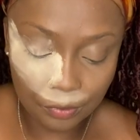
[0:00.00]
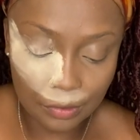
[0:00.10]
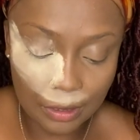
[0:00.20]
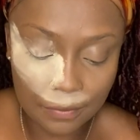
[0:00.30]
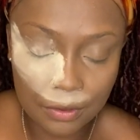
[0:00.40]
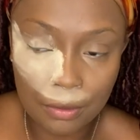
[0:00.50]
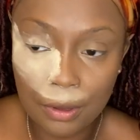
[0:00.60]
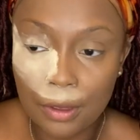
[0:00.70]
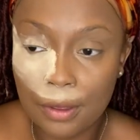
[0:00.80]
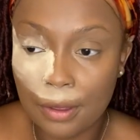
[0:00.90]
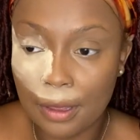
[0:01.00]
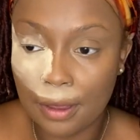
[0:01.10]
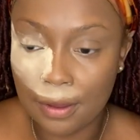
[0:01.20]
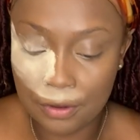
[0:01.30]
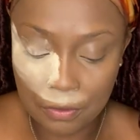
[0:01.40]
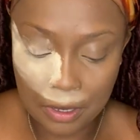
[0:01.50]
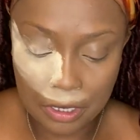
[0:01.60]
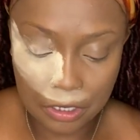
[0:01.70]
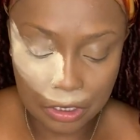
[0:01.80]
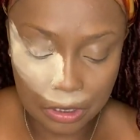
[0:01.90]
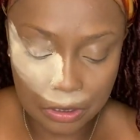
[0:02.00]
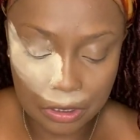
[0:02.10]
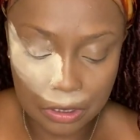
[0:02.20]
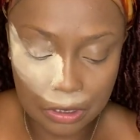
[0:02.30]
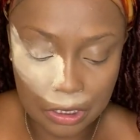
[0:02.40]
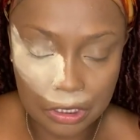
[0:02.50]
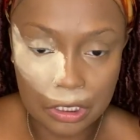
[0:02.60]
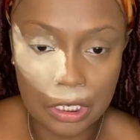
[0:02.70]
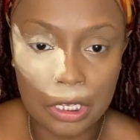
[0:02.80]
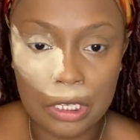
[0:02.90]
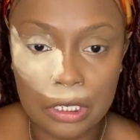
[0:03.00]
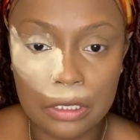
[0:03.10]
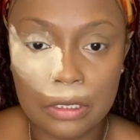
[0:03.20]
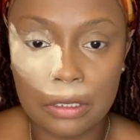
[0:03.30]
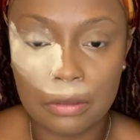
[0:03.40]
if nobody in your circle understands